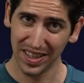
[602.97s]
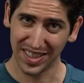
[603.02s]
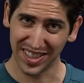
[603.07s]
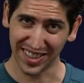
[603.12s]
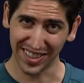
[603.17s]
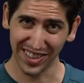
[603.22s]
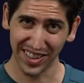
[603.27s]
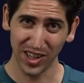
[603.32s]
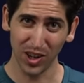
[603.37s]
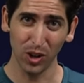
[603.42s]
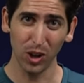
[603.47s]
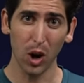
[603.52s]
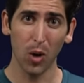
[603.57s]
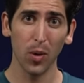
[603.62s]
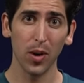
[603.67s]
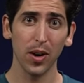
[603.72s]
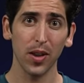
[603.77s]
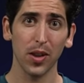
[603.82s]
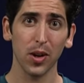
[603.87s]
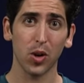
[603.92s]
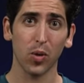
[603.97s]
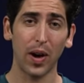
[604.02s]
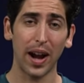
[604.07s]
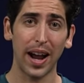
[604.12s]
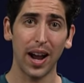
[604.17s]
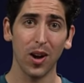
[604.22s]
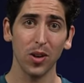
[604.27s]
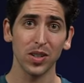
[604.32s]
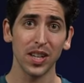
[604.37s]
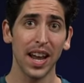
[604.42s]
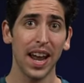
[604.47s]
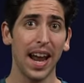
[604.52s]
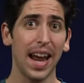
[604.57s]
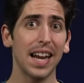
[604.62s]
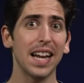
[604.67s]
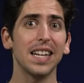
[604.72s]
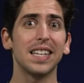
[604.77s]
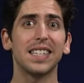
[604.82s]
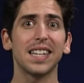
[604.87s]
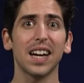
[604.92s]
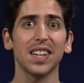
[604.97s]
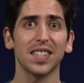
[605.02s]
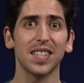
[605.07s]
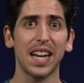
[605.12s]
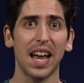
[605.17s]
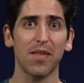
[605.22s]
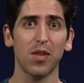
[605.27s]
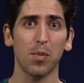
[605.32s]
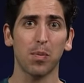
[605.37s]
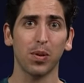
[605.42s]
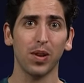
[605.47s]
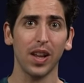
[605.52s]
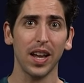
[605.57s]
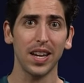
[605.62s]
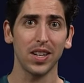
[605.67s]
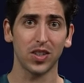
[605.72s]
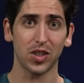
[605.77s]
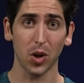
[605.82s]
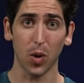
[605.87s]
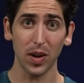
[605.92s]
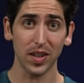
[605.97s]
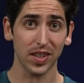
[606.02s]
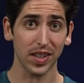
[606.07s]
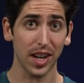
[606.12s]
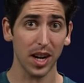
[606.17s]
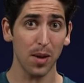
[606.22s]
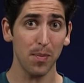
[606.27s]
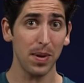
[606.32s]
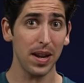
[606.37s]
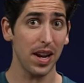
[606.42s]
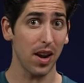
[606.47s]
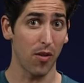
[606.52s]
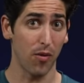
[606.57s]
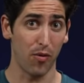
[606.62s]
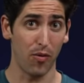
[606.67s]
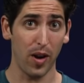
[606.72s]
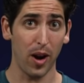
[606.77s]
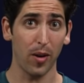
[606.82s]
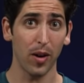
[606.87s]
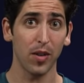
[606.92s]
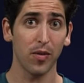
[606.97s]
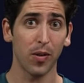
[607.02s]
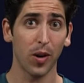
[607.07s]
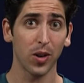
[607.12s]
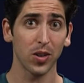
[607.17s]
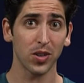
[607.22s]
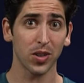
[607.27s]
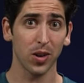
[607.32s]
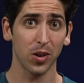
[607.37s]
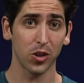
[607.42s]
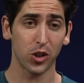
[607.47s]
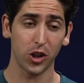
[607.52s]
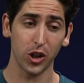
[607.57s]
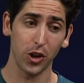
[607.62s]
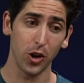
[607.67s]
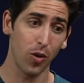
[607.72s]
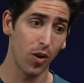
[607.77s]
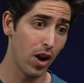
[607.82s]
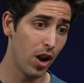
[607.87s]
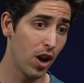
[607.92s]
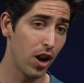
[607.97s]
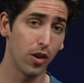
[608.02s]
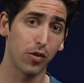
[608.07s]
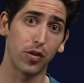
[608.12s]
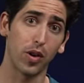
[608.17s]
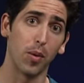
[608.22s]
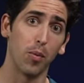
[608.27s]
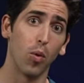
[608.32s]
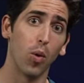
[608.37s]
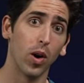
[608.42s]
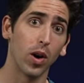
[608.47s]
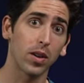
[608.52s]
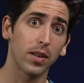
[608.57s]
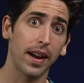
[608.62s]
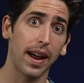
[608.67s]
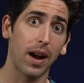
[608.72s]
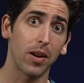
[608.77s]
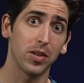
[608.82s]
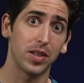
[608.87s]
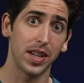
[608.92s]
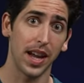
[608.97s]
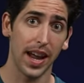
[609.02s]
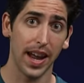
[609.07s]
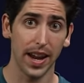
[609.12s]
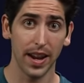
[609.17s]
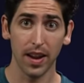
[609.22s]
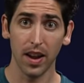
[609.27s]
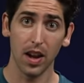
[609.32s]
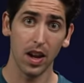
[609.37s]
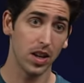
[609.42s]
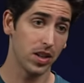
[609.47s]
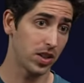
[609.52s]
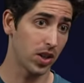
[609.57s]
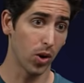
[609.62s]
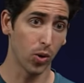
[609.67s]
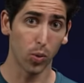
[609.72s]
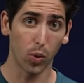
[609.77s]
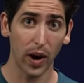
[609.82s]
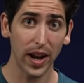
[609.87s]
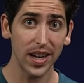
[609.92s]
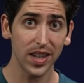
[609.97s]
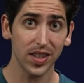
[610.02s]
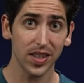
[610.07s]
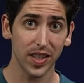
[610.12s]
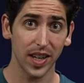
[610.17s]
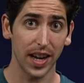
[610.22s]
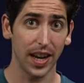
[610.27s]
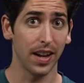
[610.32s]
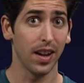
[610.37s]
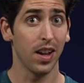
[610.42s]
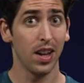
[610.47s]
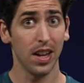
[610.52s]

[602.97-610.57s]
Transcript: It's a little lower to the ground and it doesn't have a plate. So it's gonna be a very versatile shoe from workout day to racing,